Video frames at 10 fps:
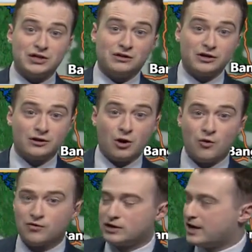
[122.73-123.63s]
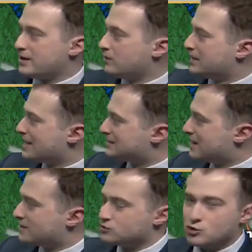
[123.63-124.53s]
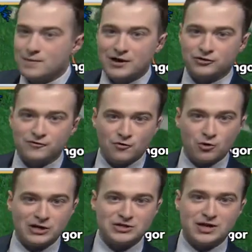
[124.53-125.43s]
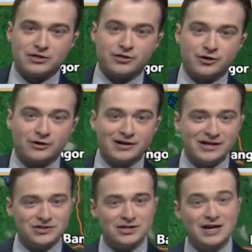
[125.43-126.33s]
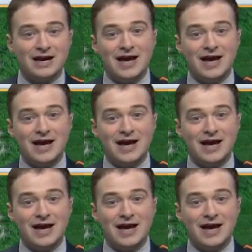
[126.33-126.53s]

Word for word: clear overnight. We get down to about the 40s and 30s,